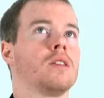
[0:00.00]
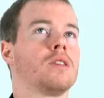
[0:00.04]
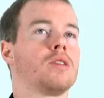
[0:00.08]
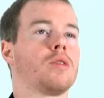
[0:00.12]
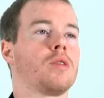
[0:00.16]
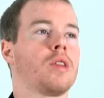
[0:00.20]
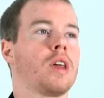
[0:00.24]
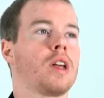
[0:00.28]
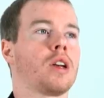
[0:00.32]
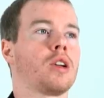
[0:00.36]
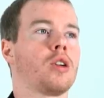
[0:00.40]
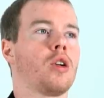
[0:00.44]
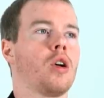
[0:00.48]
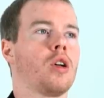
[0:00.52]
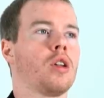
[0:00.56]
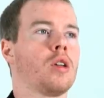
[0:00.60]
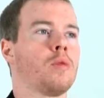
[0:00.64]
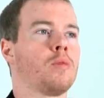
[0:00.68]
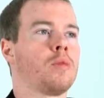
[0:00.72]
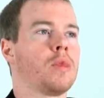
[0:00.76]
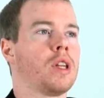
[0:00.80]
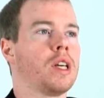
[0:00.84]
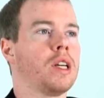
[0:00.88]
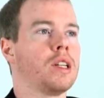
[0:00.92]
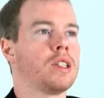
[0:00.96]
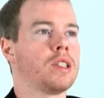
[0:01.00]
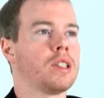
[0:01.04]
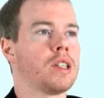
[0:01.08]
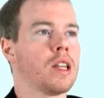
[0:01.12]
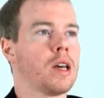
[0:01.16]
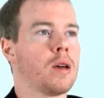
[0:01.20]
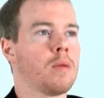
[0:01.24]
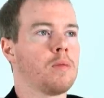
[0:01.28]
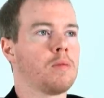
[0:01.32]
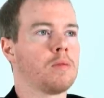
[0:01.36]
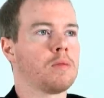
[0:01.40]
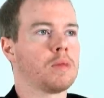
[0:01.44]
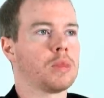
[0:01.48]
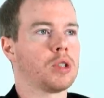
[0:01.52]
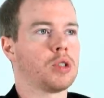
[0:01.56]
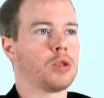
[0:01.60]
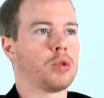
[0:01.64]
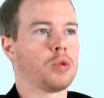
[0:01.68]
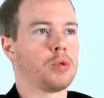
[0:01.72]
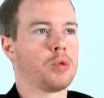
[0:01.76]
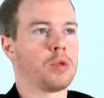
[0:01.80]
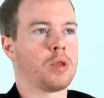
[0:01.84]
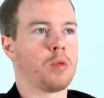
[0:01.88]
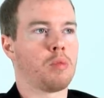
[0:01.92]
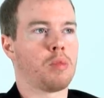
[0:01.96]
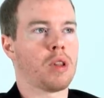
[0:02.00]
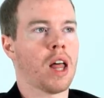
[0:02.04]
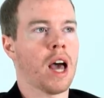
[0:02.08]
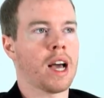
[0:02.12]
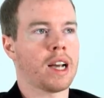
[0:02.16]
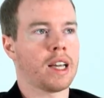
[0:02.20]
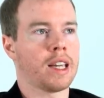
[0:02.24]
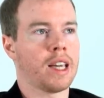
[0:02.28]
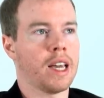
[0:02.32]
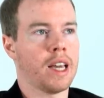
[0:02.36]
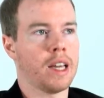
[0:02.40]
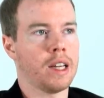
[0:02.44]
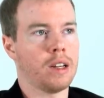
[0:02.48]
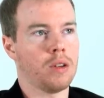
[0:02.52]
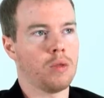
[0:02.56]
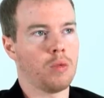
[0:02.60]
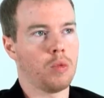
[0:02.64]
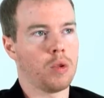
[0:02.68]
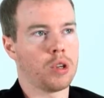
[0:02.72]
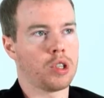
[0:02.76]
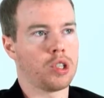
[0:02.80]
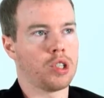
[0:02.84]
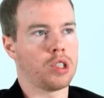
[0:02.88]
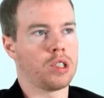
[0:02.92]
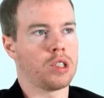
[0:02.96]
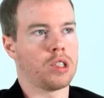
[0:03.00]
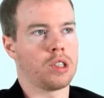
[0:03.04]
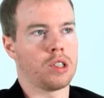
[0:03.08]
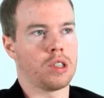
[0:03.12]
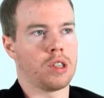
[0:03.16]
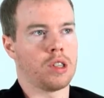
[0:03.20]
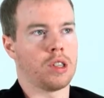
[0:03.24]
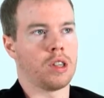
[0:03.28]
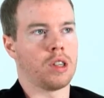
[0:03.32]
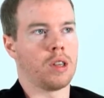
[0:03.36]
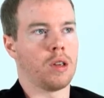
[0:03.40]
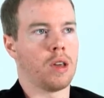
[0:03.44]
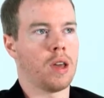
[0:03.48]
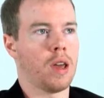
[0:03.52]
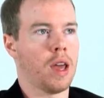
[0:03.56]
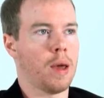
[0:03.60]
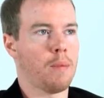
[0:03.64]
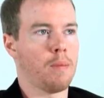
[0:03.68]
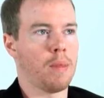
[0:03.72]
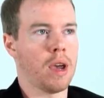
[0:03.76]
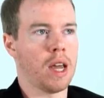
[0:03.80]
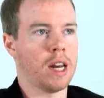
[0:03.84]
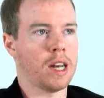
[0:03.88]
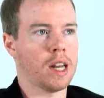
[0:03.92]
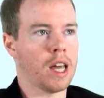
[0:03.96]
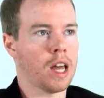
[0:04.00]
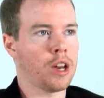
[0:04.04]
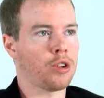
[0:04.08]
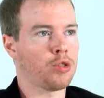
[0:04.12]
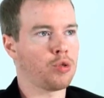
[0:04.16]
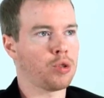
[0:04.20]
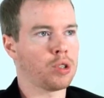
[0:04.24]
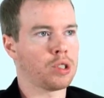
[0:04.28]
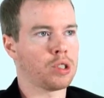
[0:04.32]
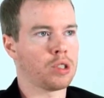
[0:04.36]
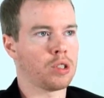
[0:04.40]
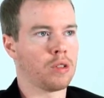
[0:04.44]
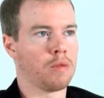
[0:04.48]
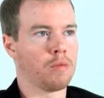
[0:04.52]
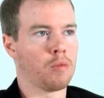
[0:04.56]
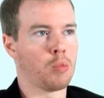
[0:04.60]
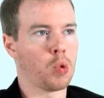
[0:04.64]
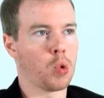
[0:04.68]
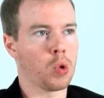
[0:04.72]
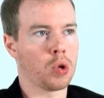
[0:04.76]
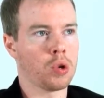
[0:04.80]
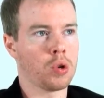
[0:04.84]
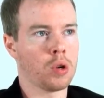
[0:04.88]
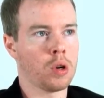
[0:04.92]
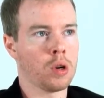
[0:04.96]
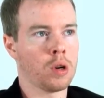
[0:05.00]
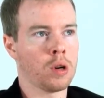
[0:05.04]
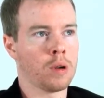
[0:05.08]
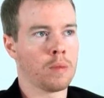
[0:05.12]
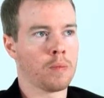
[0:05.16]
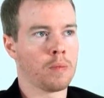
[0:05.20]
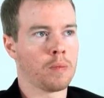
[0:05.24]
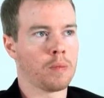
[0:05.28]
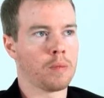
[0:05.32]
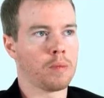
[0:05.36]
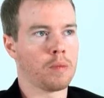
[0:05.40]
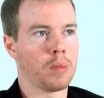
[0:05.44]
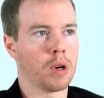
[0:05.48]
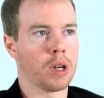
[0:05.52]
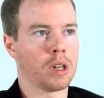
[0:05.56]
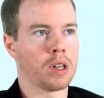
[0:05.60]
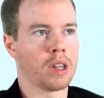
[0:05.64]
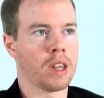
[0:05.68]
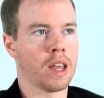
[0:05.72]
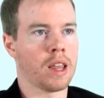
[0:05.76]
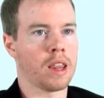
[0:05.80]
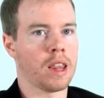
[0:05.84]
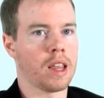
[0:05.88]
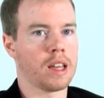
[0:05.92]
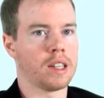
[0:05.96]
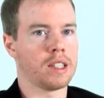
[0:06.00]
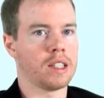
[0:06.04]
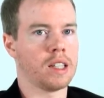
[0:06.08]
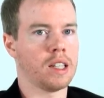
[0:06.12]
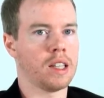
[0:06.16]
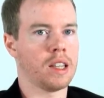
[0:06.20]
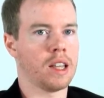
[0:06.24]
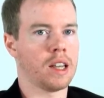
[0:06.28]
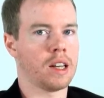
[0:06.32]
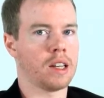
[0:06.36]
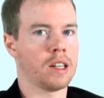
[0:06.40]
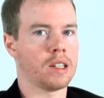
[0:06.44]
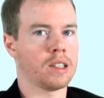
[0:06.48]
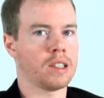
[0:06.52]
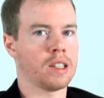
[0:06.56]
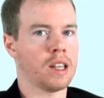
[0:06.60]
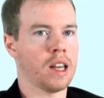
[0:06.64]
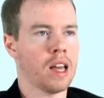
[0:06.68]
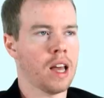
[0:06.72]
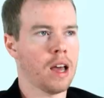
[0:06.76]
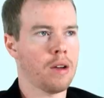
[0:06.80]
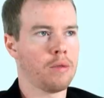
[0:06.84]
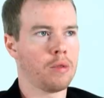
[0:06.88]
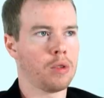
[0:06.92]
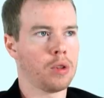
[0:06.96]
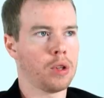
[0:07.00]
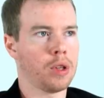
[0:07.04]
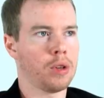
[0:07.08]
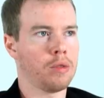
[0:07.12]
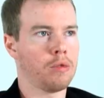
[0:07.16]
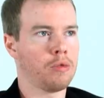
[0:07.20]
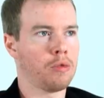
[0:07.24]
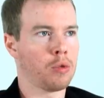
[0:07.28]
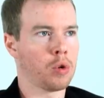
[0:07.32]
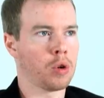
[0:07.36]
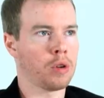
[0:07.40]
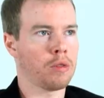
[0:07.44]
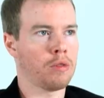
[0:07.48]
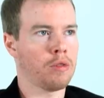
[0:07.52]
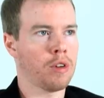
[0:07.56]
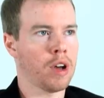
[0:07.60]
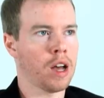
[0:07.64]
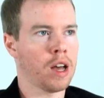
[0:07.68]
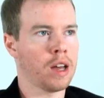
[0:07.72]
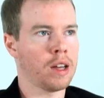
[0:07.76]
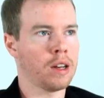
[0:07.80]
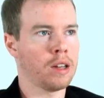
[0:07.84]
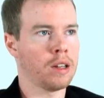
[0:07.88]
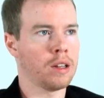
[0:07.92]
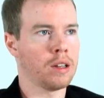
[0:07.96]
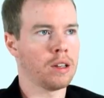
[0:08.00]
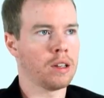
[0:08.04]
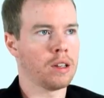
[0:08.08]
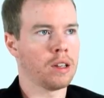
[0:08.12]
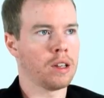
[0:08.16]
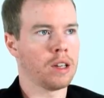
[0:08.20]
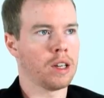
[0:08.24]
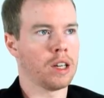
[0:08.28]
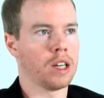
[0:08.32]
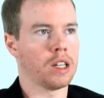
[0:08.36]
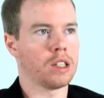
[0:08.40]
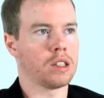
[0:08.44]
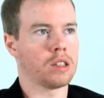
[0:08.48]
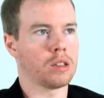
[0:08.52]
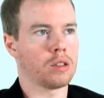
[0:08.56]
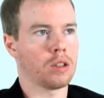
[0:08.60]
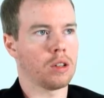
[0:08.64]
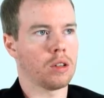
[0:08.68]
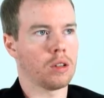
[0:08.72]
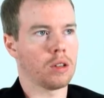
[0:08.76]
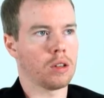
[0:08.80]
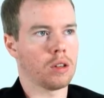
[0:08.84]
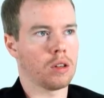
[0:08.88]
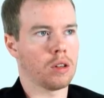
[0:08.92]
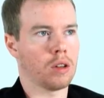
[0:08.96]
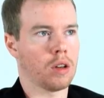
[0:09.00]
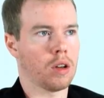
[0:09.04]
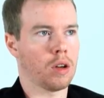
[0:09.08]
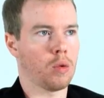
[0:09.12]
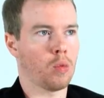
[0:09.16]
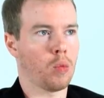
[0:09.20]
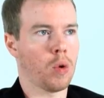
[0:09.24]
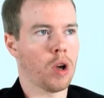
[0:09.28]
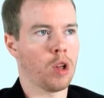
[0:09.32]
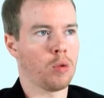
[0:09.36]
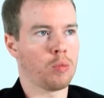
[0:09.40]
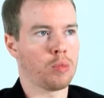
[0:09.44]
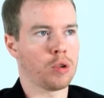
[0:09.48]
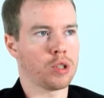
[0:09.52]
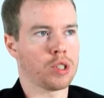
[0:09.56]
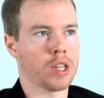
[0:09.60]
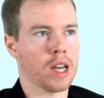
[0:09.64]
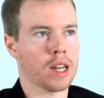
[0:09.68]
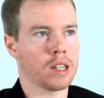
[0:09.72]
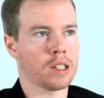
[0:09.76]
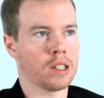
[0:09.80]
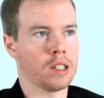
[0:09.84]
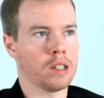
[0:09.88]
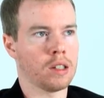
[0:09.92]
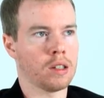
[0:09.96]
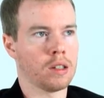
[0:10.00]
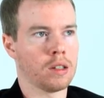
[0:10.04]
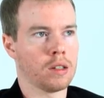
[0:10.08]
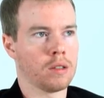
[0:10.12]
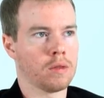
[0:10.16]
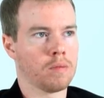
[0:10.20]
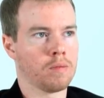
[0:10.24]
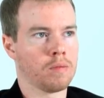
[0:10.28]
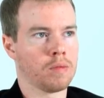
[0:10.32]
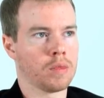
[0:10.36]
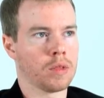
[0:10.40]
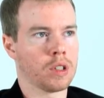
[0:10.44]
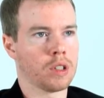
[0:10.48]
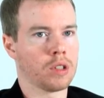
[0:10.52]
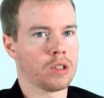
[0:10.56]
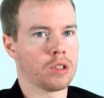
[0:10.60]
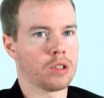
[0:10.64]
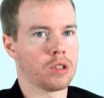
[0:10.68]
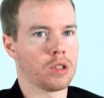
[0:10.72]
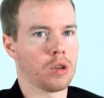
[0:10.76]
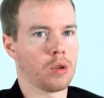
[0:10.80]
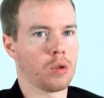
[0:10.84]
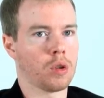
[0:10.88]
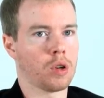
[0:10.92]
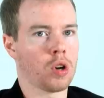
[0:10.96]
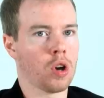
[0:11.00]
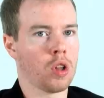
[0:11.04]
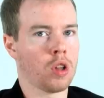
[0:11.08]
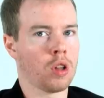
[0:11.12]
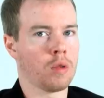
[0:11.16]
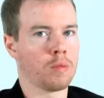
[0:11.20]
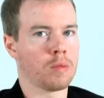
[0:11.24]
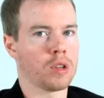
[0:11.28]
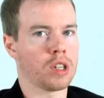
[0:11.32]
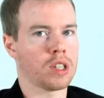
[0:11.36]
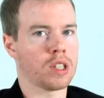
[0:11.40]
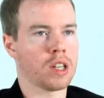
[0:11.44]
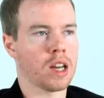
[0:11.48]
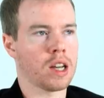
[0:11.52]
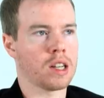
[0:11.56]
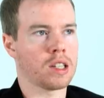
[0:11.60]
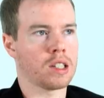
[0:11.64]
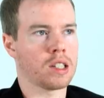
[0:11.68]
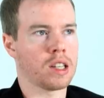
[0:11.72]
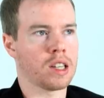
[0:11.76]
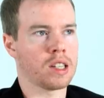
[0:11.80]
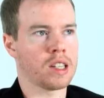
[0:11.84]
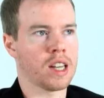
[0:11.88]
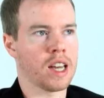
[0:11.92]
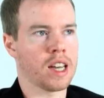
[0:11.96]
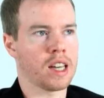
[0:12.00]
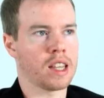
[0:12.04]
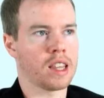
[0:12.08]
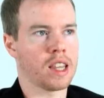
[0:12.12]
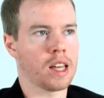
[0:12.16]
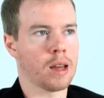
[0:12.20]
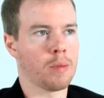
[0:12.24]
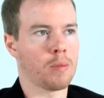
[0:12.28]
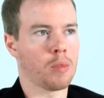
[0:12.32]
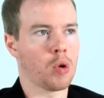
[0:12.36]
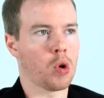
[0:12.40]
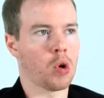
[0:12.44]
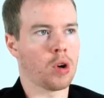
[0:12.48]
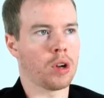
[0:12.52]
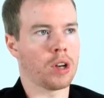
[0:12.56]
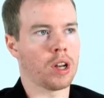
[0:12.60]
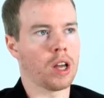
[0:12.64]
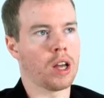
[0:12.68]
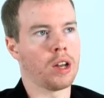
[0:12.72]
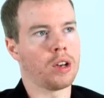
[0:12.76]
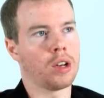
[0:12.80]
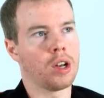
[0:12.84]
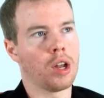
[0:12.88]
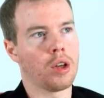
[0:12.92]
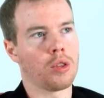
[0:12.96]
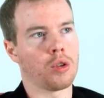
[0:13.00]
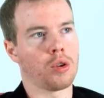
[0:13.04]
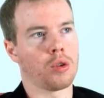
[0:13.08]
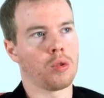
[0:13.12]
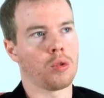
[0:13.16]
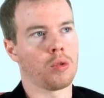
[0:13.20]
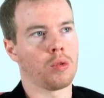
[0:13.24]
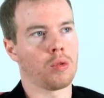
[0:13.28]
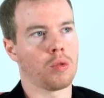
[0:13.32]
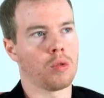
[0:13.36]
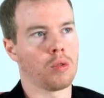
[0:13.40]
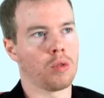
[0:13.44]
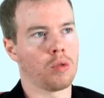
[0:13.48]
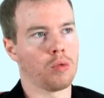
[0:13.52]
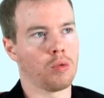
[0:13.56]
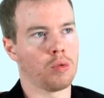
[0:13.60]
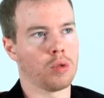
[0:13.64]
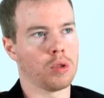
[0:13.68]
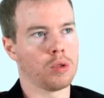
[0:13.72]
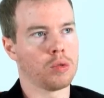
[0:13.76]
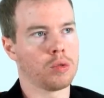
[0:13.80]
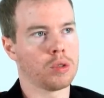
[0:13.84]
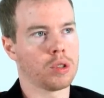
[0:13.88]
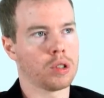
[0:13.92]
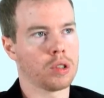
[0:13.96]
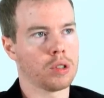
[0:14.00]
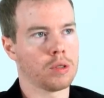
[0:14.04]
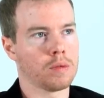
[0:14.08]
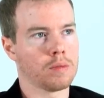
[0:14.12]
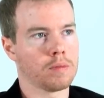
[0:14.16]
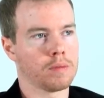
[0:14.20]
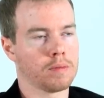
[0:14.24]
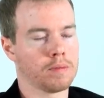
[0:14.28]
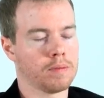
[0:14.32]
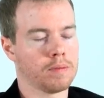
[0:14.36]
So then Gollum leads them to the Black Gate, which is the main entrance of Mordor, but then they see that it's heavily fortified, it's well protected, so Gollum decides to take them on another route.